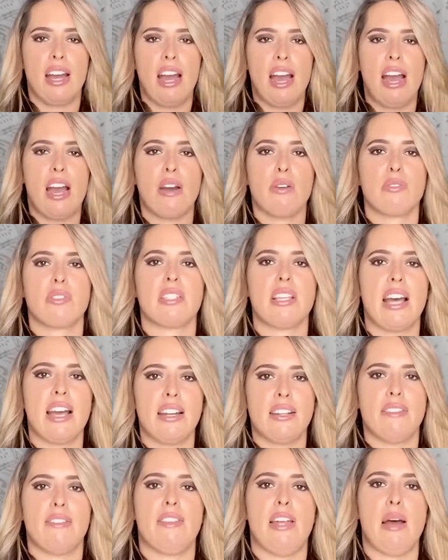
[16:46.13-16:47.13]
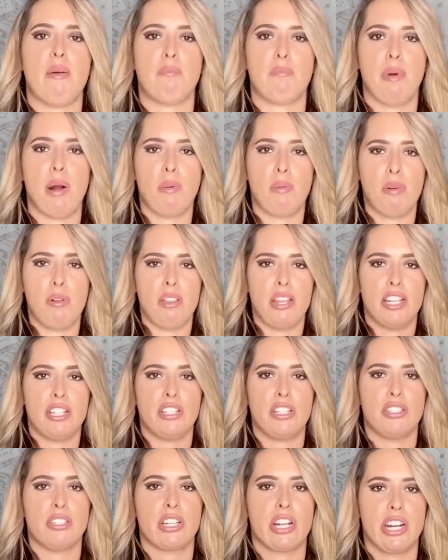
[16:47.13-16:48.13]
outside of that bubble that
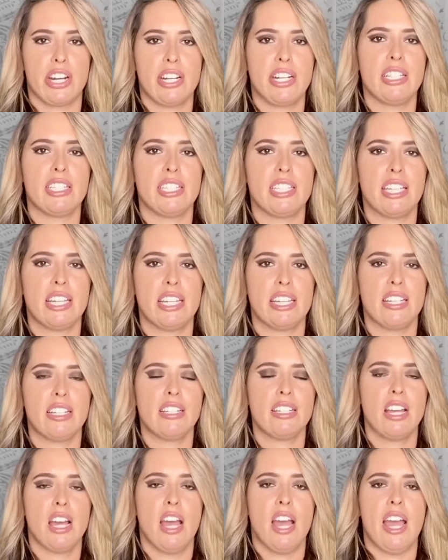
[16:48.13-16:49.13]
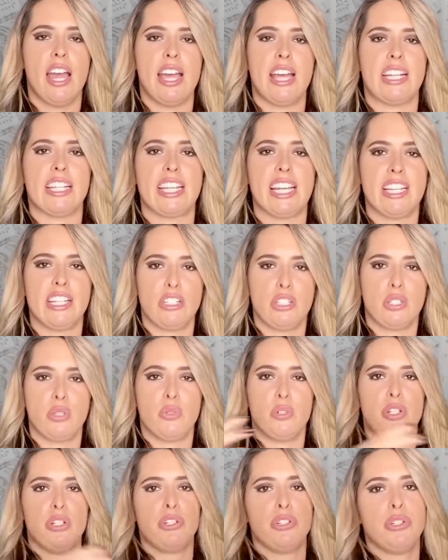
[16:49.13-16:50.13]
she's currently in and get into
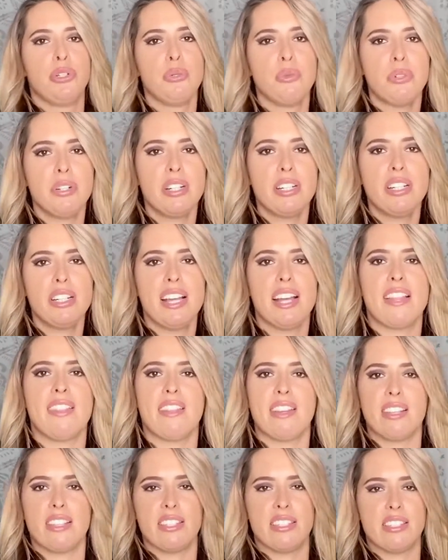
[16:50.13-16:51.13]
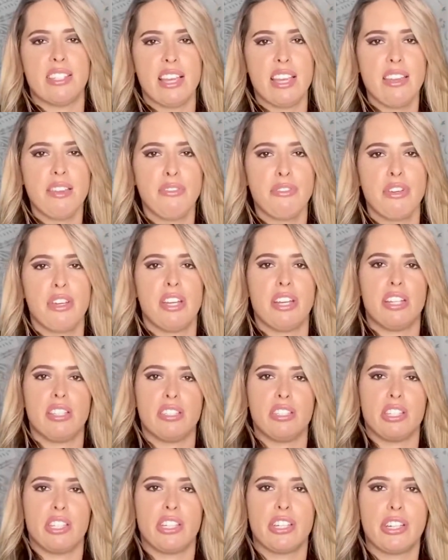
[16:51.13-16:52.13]
a new one that is safe and
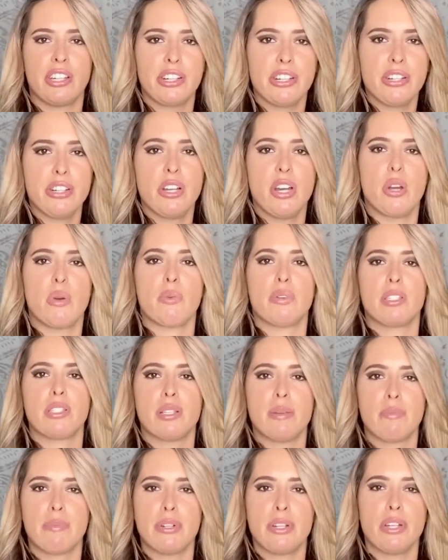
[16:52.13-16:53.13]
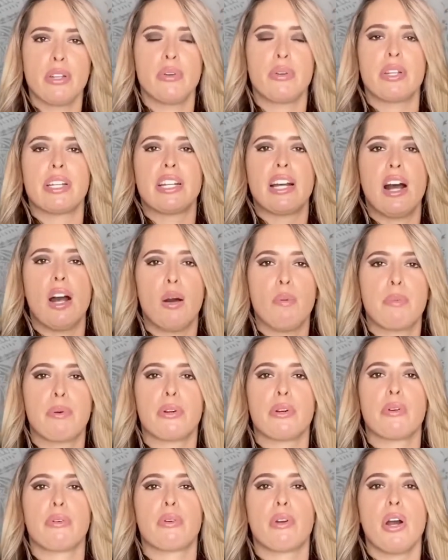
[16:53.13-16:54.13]
secure with somebody who can help her
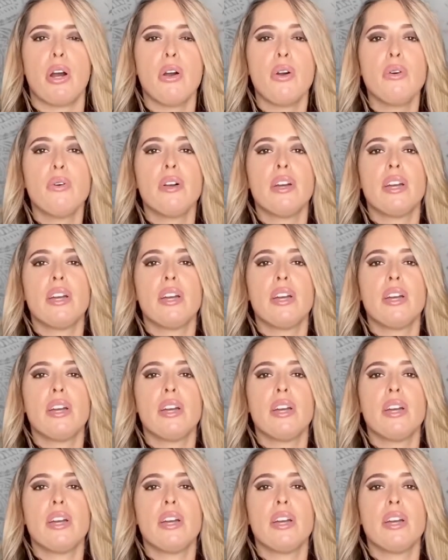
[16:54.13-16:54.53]
grow